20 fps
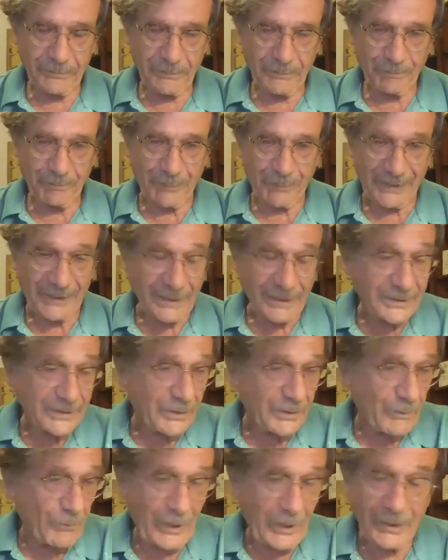that's the
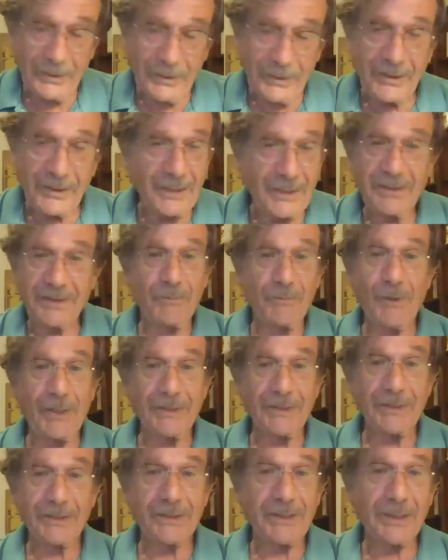way
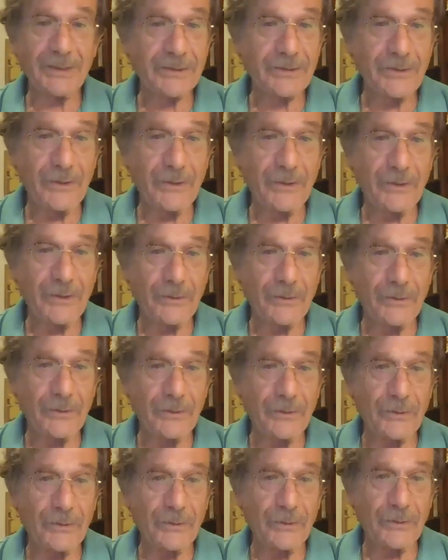science goes. So there are
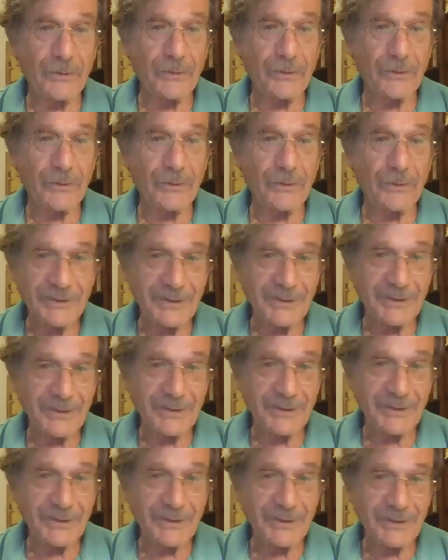false discoveries, and
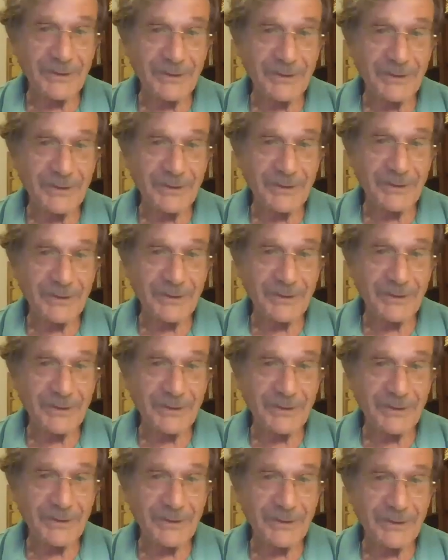many false discoveries.
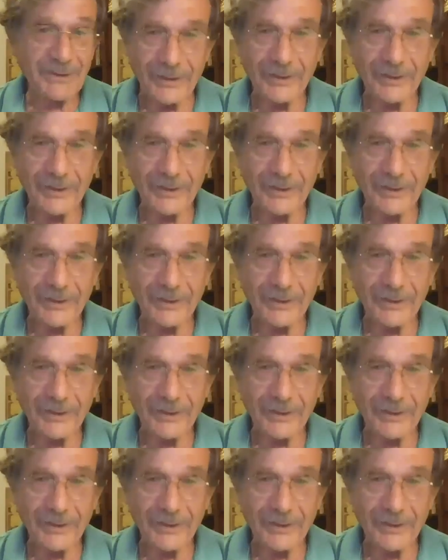Okay.